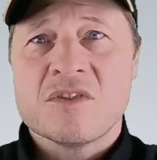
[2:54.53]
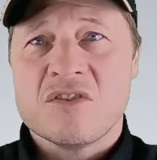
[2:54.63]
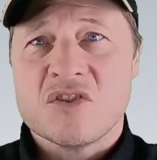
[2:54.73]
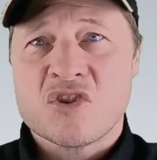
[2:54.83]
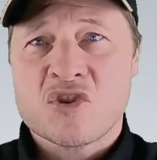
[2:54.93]

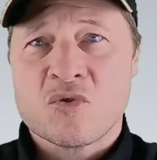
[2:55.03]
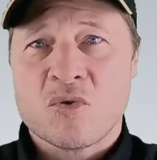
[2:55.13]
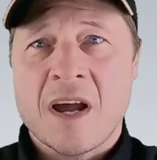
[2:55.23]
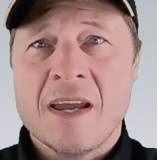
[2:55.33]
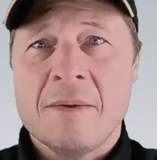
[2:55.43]

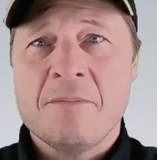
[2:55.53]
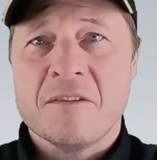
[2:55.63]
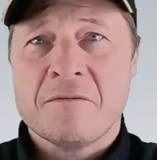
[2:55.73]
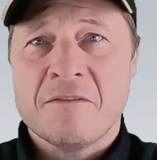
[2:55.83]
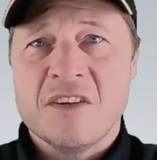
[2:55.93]
describe the
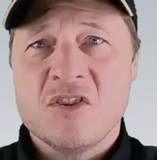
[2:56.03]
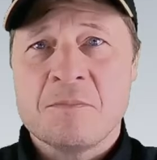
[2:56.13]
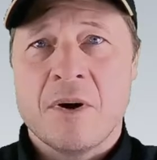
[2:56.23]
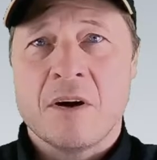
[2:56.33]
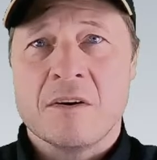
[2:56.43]

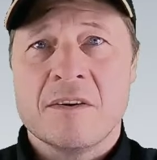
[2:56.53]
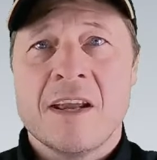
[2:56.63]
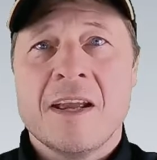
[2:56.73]
finished part